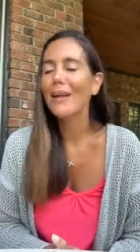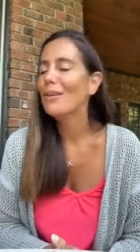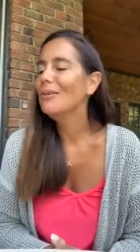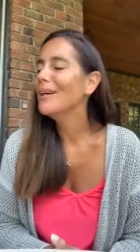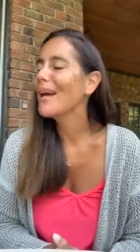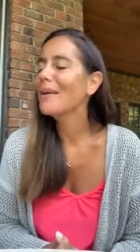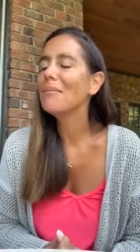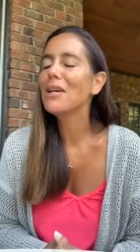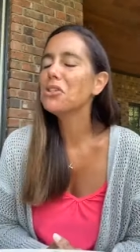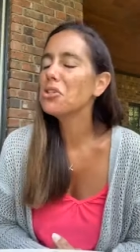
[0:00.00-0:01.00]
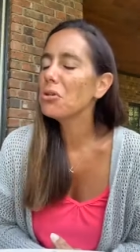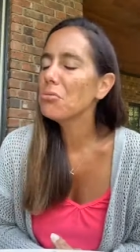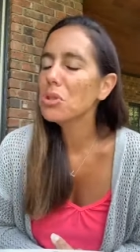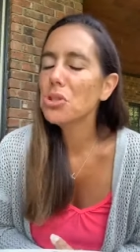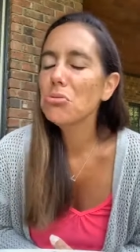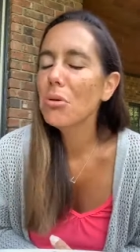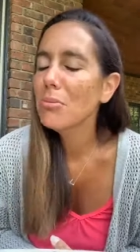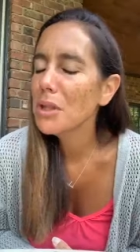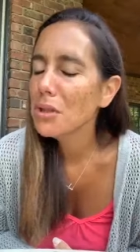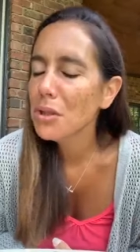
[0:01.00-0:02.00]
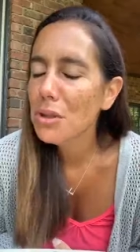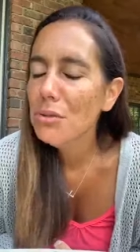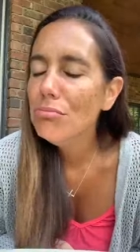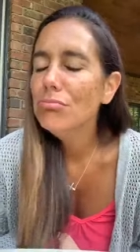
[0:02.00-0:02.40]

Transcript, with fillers: Lord, I'm not sure what you want me to do.